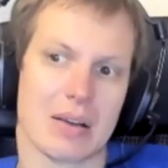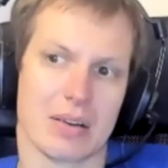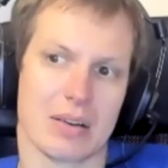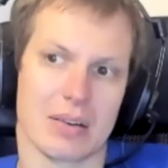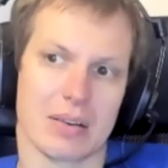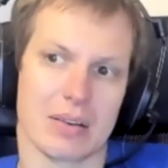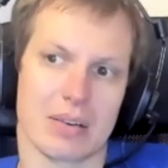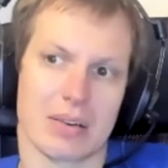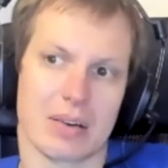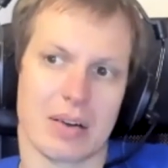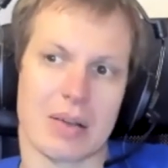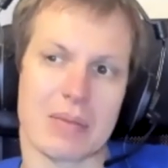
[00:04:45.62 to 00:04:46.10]

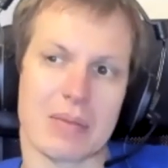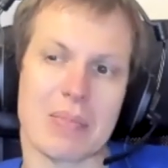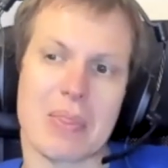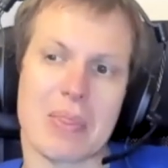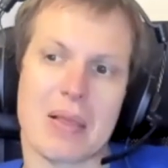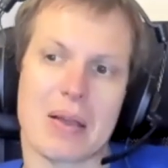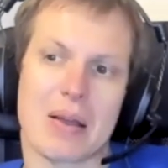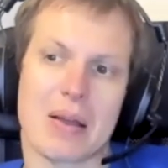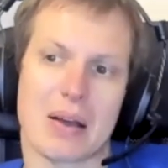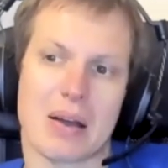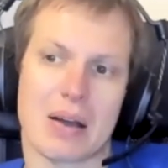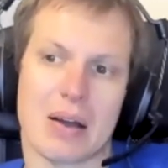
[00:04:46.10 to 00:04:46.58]
right?
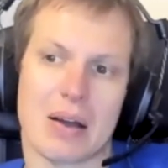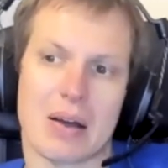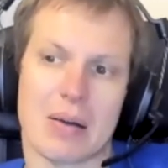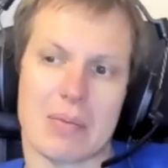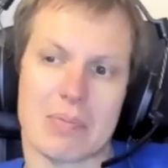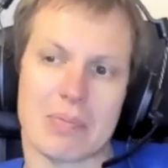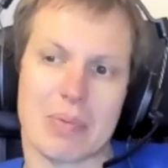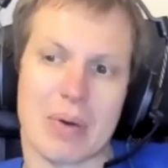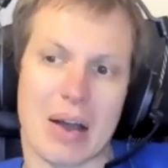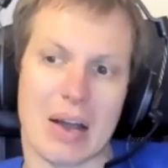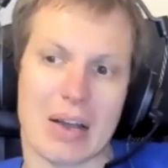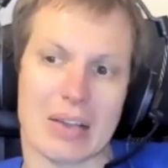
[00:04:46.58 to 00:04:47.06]

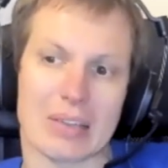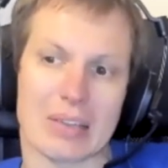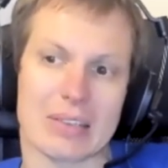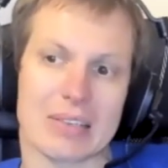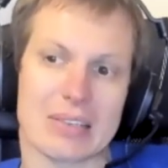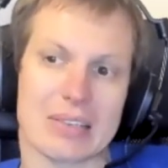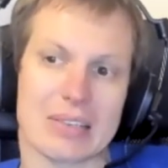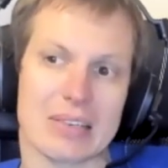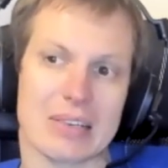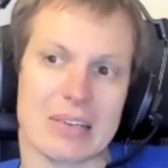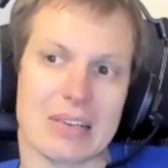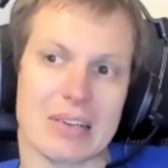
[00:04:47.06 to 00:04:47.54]
But
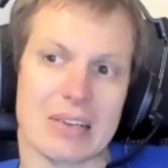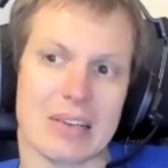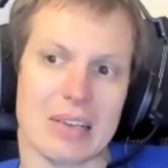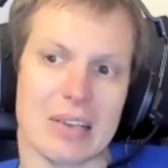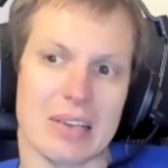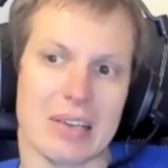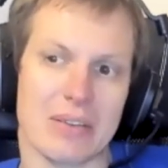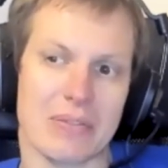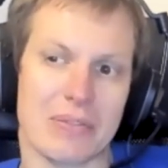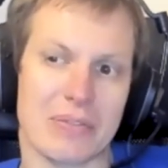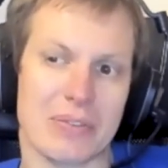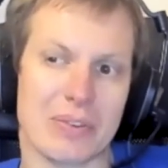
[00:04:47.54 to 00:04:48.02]

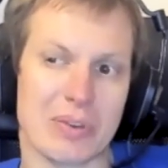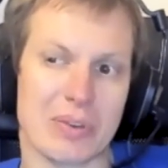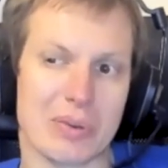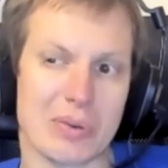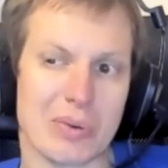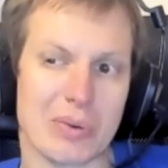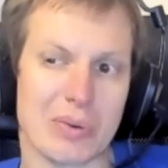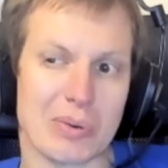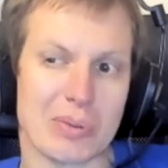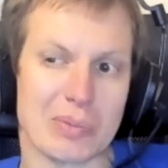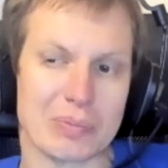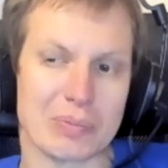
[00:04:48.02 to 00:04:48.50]
if
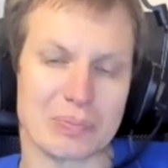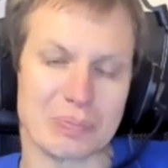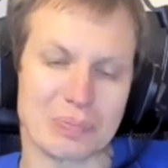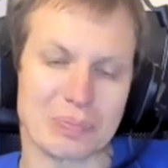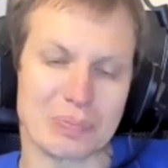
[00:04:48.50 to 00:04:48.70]
you